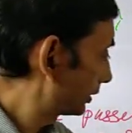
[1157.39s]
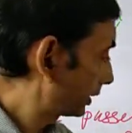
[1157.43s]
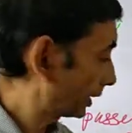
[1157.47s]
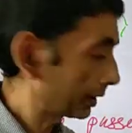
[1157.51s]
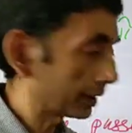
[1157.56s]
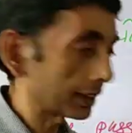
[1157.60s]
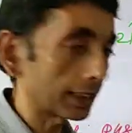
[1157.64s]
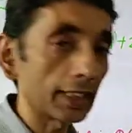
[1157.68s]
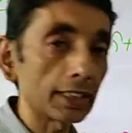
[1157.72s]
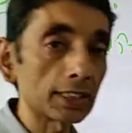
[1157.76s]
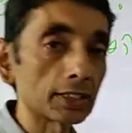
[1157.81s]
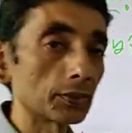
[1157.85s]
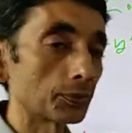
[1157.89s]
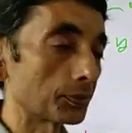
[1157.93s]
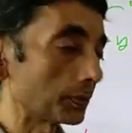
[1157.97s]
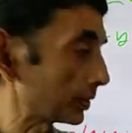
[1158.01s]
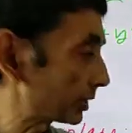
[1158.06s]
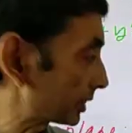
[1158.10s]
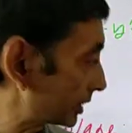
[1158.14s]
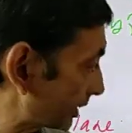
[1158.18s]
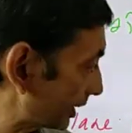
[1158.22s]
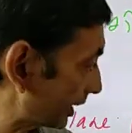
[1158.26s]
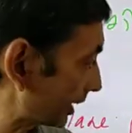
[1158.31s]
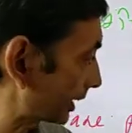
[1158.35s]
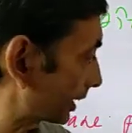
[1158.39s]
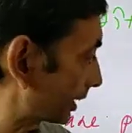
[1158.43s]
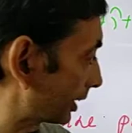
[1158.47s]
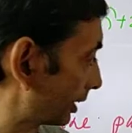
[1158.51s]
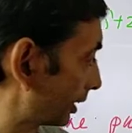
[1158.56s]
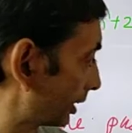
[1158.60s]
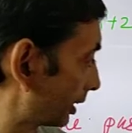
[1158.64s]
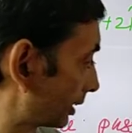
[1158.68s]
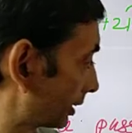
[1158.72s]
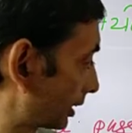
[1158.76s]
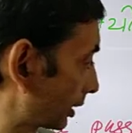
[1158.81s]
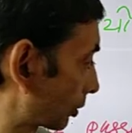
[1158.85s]
in case if we
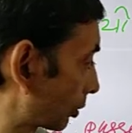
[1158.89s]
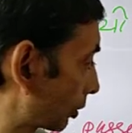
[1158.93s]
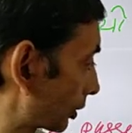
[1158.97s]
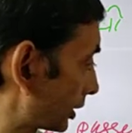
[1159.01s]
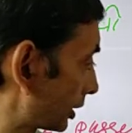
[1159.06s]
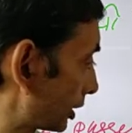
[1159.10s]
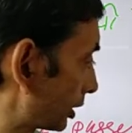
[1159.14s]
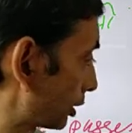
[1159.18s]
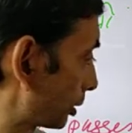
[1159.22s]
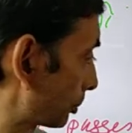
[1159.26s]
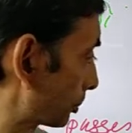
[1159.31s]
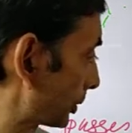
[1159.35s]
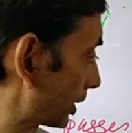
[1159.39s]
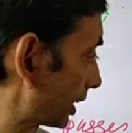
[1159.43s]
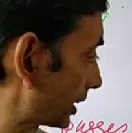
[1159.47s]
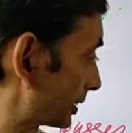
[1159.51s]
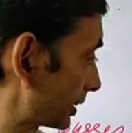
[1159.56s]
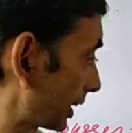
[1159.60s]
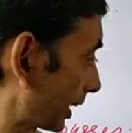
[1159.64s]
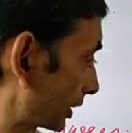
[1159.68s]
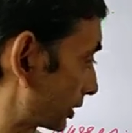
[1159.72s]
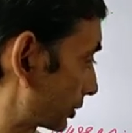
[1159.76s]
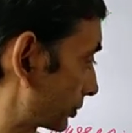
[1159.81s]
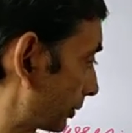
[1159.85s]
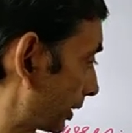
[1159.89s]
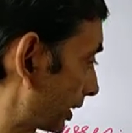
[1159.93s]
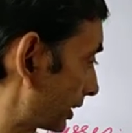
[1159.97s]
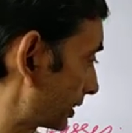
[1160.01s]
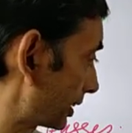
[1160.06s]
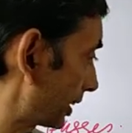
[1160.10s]
take the coordinate of P as x, y,